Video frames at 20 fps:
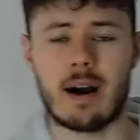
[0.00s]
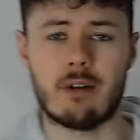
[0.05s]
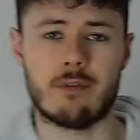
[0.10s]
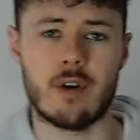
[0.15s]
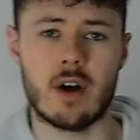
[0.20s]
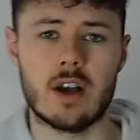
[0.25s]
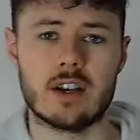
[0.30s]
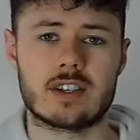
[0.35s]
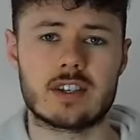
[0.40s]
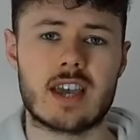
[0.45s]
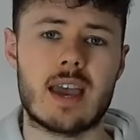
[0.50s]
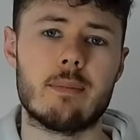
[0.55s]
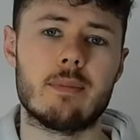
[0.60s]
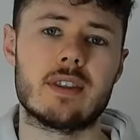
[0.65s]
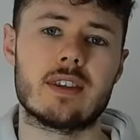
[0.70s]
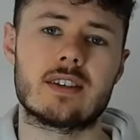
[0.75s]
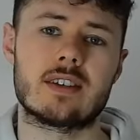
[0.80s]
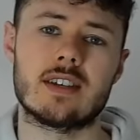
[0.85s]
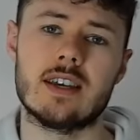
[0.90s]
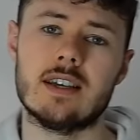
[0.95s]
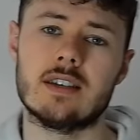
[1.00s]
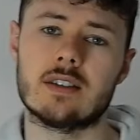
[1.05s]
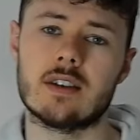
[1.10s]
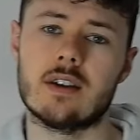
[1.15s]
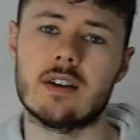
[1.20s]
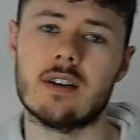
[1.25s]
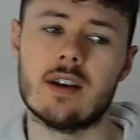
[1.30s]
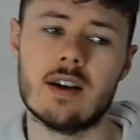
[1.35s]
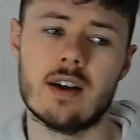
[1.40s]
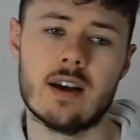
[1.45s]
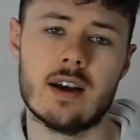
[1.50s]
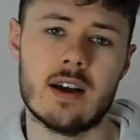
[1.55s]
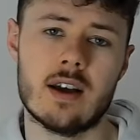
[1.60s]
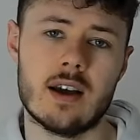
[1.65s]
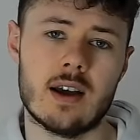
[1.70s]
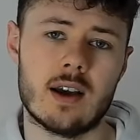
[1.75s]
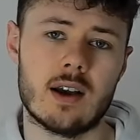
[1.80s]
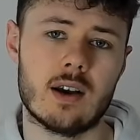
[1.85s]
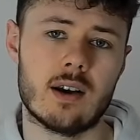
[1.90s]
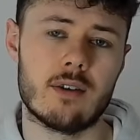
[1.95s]
First game of the season,
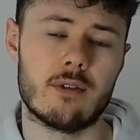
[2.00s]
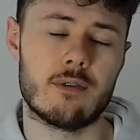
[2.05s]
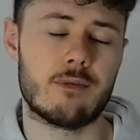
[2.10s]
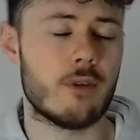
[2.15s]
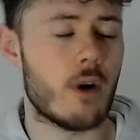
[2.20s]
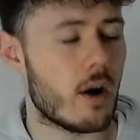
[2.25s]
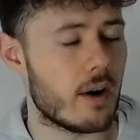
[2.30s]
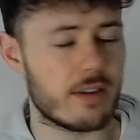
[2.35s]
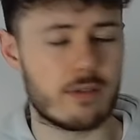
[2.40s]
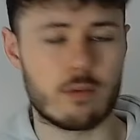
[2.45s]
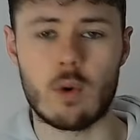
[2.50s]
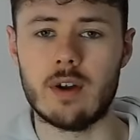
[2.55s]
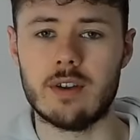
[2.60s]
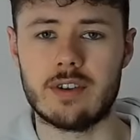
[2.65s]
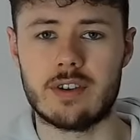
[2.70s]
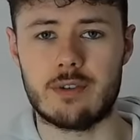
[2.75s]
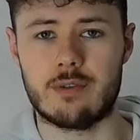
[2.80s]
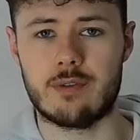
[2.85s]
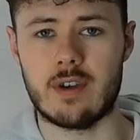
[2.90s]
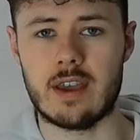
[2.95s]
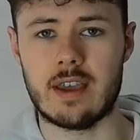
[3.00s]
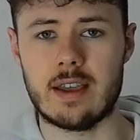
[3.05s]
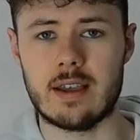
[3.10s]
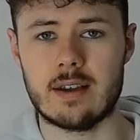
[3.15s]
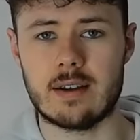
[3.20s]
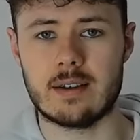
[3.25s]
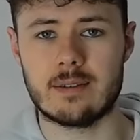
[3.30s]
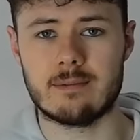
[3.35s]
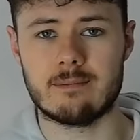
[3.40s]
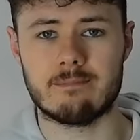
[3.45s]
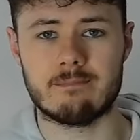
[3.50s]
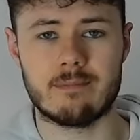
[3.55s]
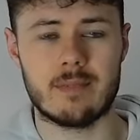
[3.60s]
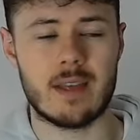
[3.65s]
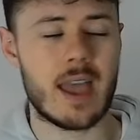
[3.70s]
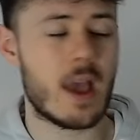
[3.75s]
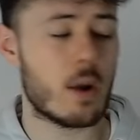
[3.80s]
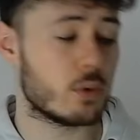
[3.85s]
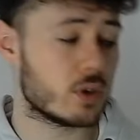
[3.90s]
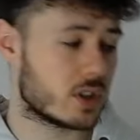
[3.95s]
5-1 defeat.
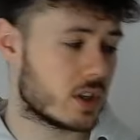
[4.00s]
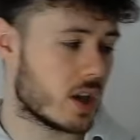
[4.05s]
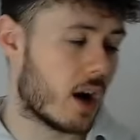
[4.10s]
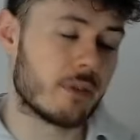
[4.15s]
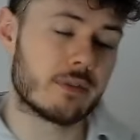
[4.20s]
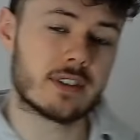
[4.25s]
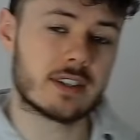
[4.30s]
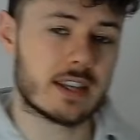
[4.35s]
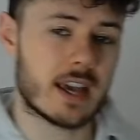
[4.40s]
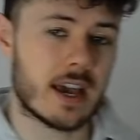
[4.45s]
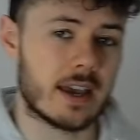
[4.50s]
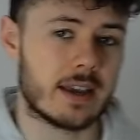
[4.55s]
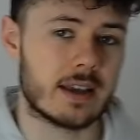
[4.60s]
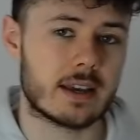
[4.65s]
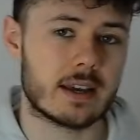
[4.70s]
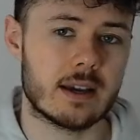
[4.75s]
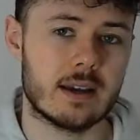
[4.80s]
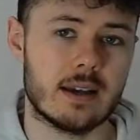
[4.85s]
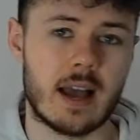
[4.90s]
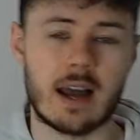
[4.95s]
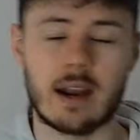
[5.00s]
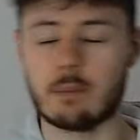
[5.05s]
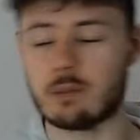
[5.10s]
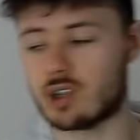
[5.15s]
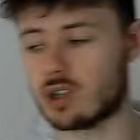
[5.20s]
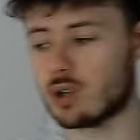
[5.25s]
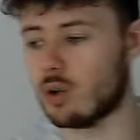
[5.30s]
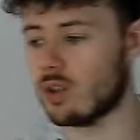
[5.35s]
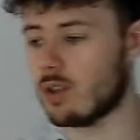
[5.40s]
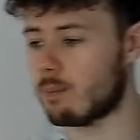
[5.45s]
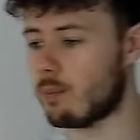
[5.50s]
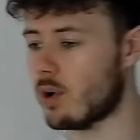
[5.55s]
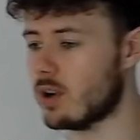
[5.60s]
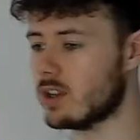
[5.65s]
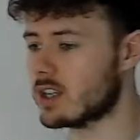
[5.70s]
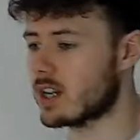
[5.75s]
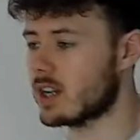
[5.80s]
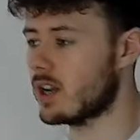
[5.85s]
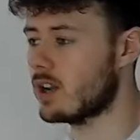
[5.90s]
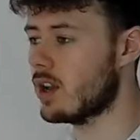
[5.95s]
It was tough to take, and I'm sure the boys are going to